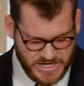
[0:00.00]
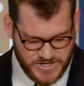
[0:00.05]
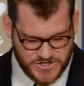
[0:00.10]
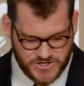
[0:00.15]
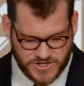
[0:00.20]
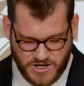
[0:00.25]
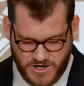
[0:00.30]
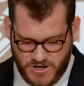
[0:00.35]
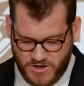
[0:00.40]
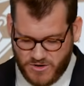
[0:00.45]
he
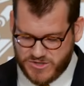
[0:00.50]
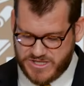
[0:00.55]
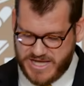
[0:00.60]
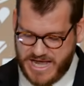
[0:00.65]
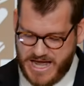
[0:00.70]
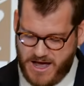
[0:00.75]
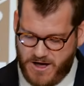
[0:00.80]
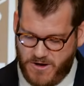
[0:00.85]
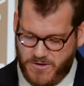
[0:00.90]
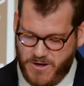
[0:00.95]
shows
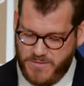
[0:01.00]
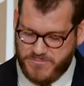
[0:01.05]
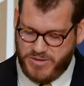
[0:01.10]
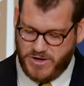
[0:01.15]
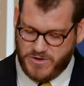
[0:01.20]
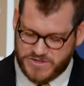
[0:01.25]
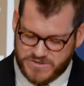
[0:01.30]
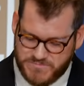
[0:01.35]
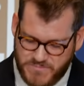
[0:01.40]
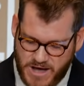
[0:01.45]
how
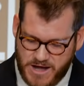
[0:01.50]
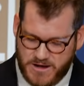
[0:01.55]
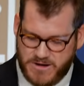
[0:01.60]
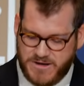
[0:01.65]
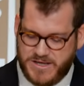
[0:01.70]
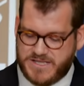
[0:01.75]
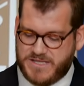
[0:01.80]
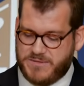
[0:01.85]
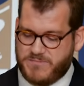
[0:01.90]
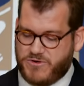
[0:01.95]

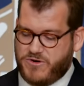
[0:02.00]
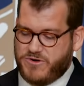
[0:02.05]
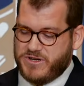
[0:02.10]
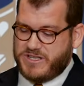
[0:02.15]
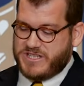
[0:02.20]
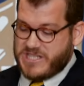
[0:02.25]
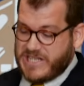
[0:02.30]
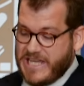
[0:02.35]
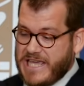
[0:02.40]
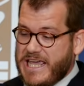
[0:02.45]
postmodernism
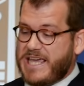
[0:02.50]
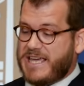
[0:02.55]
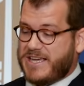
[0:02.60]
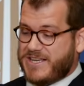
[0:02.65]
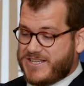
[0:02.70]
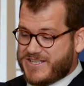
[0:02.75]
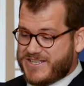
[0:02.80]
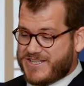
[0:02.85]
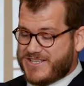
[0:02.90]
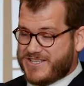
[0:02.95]

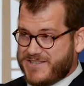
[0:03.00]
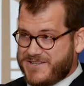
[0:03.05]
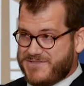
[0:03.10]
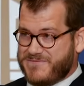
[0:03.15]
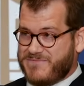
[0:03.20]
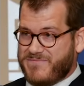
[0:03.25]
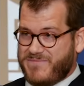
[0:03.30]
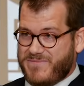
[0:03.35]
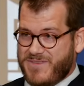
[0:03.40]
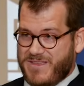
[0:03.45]
critiques
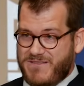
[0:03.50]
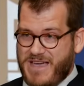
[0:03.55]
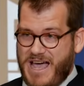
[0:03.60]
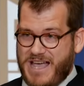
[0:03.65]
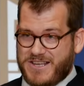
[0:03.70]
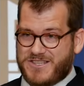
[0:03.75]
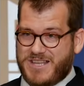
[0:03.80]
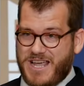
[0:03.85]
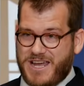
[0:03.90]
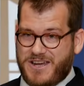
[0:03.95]

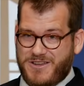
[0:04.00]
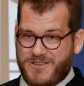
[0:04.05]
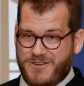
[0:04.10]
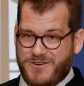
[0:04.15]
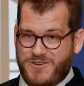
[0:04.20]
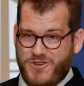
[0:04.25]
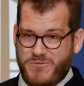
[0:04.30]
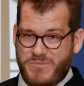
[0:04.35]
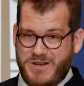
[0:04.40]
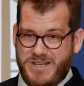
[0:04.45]
that
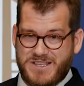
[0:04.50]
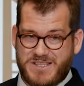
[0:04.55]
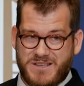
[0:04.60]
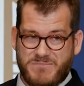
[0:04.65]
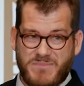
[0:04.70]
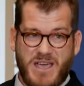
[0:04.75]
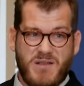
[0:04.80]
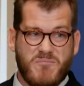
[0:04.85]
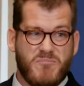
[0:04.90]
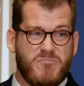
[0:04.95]
secular
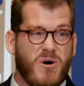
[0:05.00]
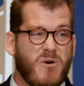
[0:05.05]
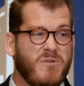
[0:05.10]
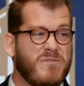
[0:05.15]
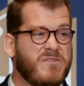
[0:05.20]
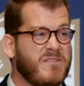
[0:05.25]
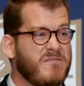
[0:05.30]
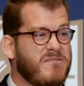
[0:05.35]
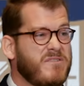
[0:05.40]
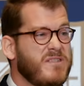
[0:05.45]
humanism, and
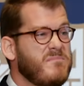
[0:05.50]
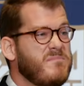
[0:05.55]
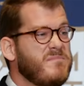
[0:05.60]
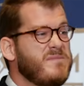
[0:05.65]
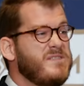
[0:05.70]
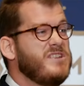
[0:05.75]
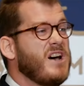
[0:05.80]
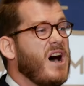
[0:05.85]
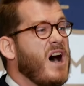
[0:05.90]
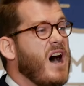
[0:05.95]
both of
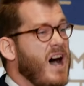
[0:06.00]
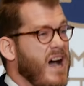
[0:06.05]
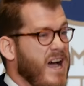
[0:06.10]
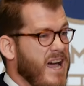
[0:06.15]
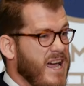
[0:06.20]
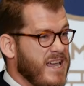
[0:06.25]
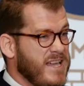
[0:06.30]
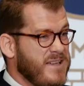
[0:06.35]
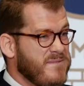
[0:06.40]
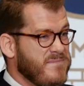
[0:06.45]
them
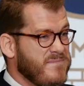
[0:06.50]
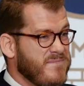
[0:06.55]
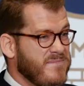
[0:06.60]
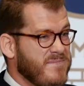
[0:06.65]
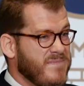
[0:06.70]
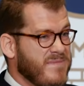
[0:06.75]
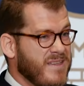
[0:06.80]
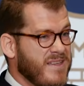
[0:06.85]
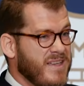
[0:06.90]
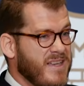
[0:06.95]
die.
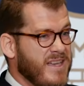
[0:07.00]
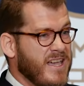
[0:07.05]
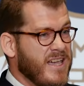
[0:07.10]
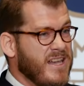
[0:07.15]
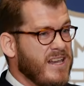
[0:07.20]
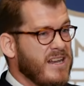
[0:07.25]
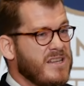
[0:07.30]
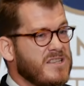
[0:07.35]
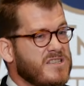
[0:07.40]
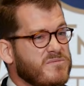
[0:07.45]

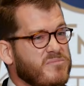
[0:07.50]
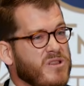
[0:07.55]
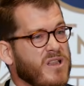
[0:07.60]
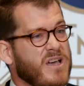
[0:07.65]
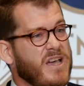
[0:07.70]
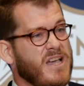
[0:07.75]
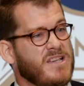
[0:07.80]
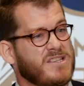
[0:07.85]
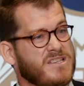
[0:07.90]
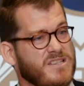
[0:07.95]
And in its
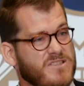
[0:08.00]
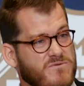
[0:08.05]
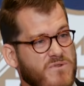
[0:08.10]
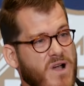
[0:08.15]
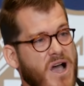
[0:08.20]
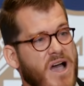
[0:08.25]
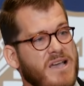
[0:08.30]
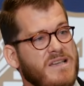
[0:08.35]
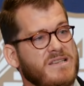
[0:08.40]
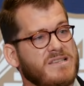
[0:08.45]
place is
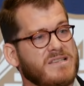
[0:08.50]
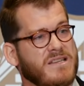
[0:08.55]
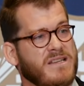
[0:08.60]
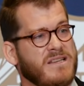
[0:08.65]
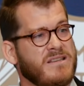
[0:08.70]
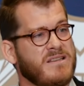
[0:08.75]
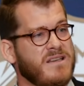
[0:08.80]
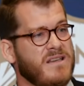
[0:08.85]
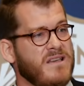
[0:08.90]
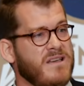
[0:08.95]

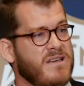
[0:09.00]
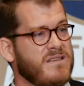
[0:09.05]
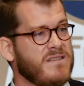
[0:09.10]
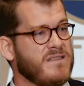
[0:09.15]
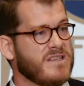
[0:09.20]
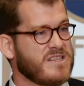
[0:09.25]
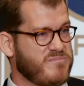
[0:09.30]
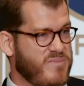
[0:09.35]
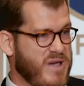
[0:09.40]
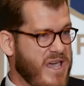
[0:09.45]
rising
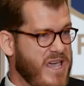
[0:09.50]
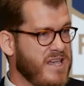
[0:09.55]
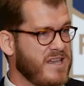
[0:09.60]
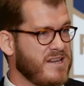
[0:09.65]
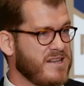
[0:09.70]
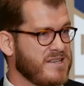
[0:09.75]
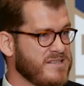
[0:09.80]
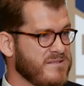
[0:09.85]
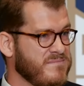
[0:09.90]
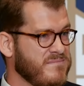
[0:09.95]
this
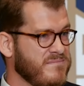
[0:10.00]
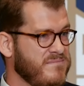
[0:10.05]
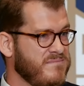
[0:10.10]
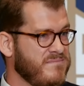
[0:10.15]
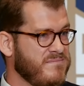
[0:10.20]
paganism